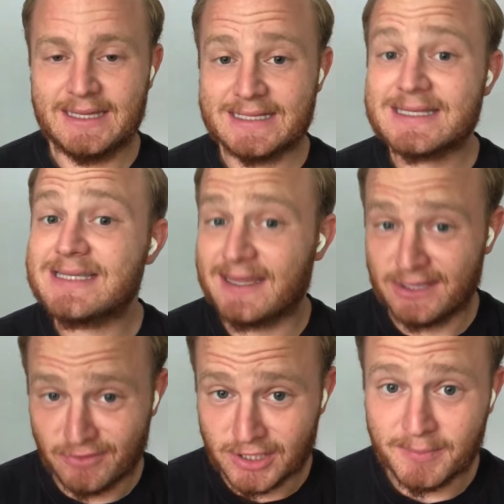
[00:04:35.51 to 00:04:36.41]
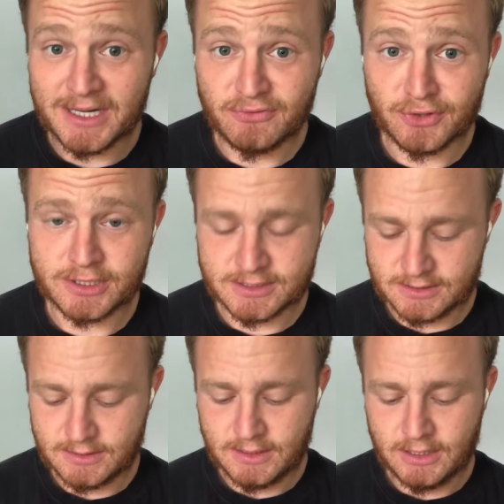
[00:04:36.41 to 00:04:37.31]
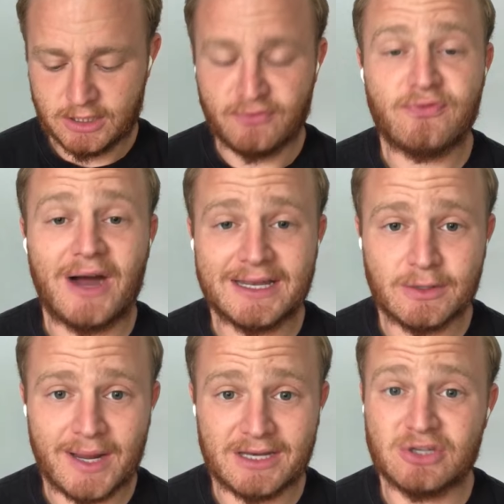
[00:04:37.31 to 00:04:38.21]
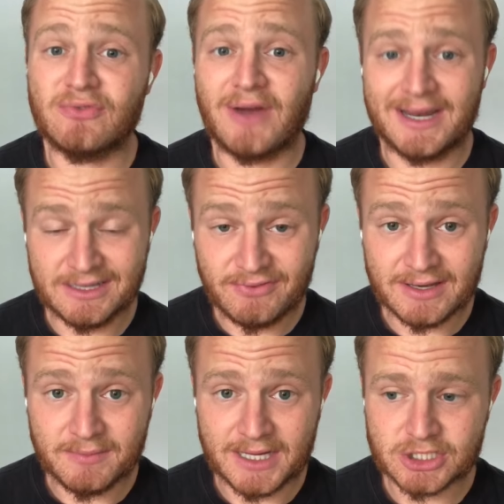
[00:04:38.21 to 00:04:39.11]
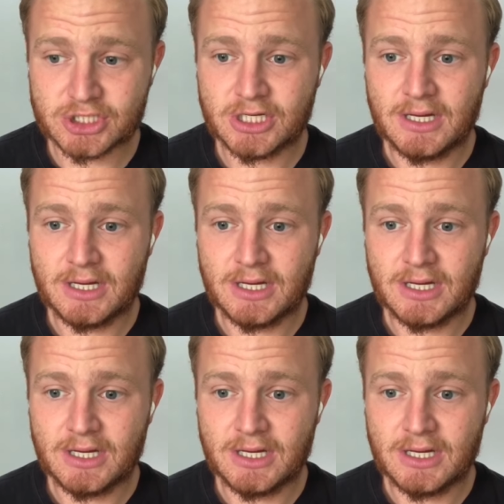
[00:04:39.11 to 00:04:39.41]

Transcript: that's to say that you've got the money for it, you've finally waited, you finally found a match,